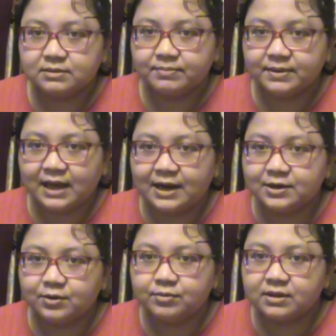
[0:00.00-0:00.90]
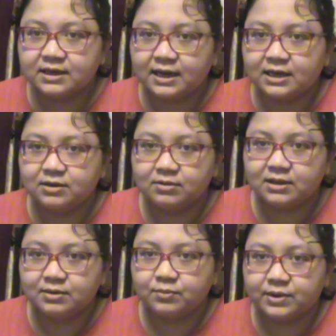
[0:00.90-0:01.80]
But I don't think I can use
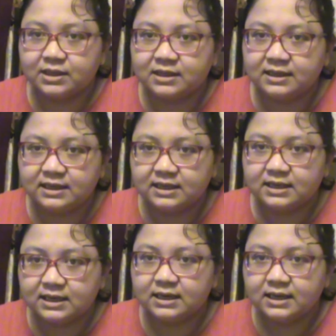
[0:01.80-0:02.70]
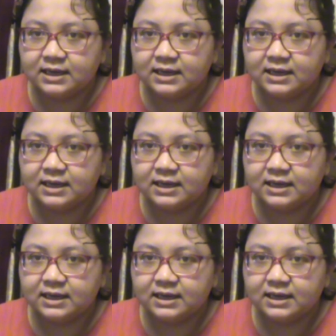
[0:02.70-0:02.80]
it with the